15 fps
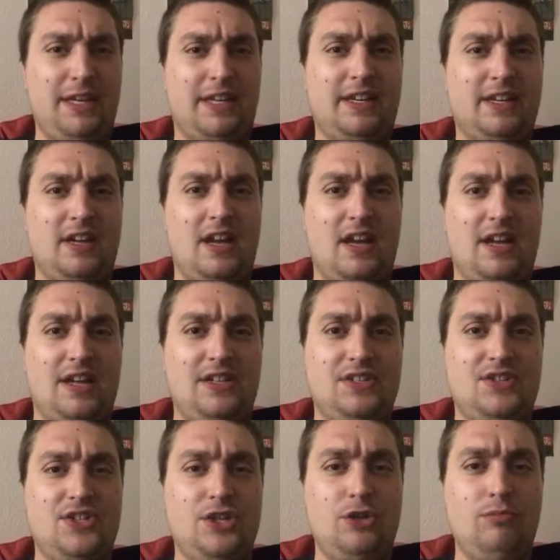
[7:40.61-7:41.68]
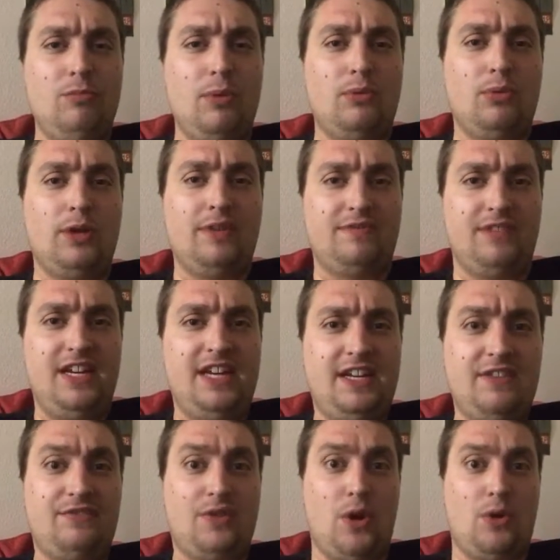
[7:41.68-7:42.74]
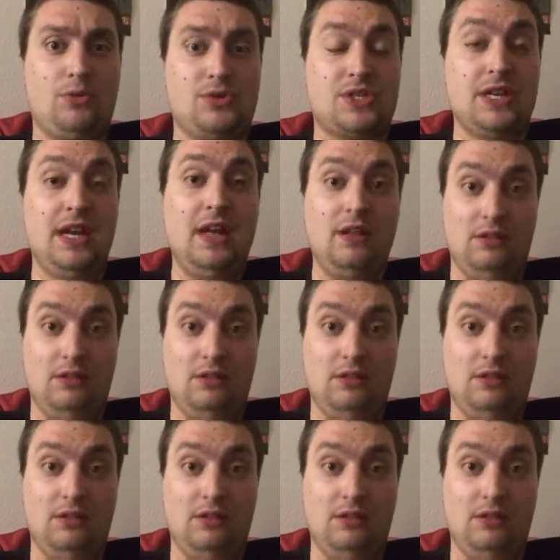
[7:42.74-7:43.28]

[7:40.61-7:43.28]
because you would have needed those